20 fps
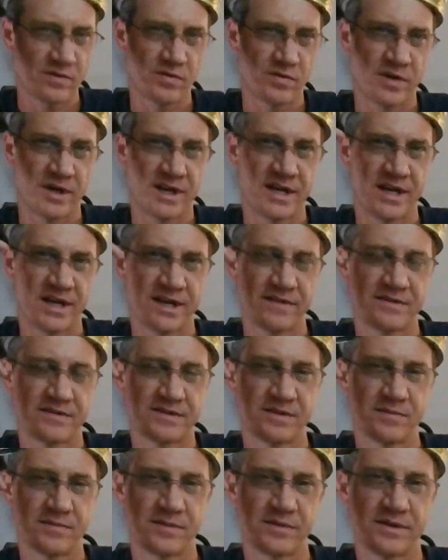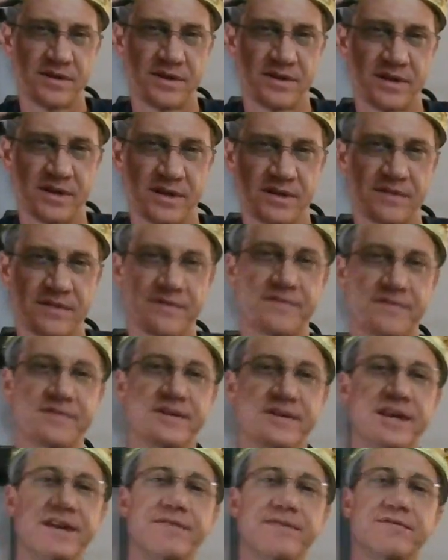quite have some of the
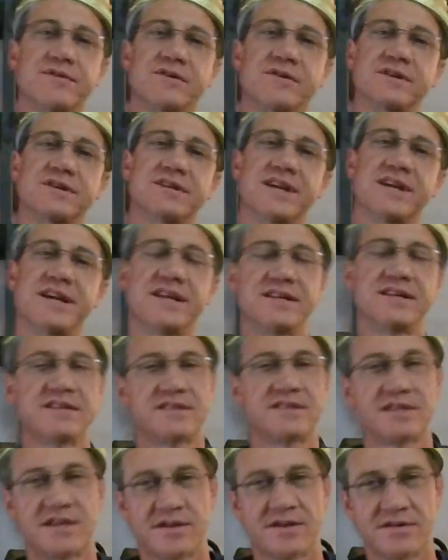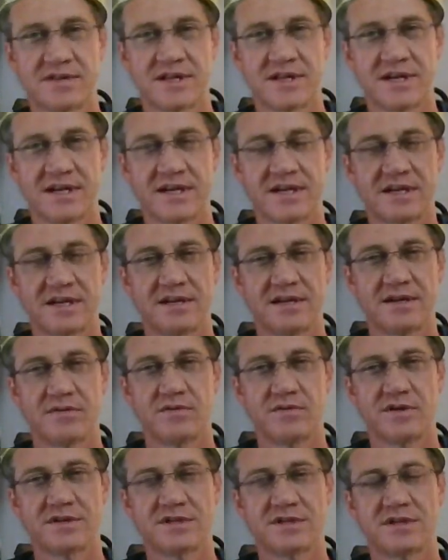flavor and taste that I would like. It
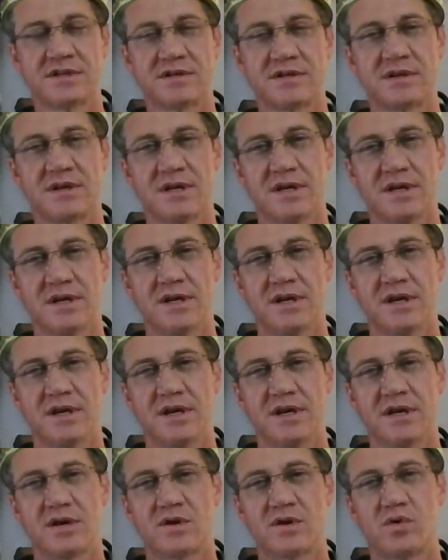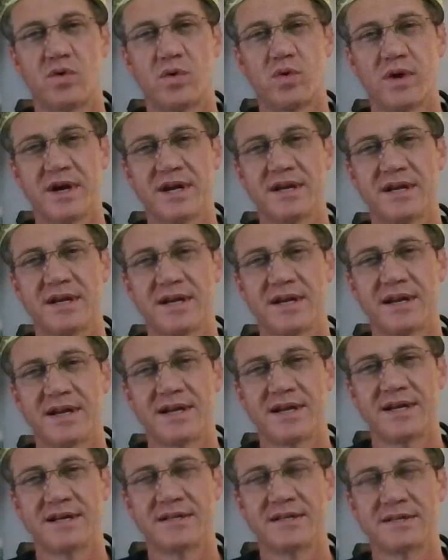wasn't quite
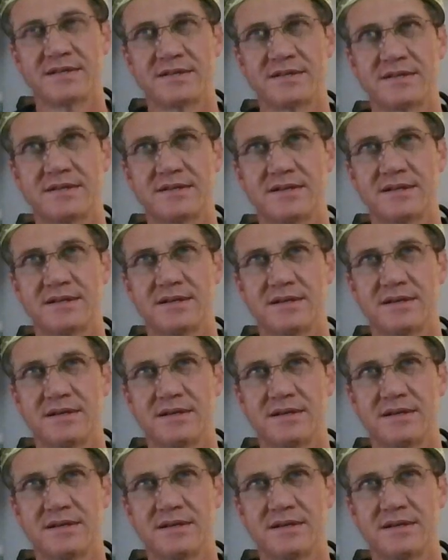as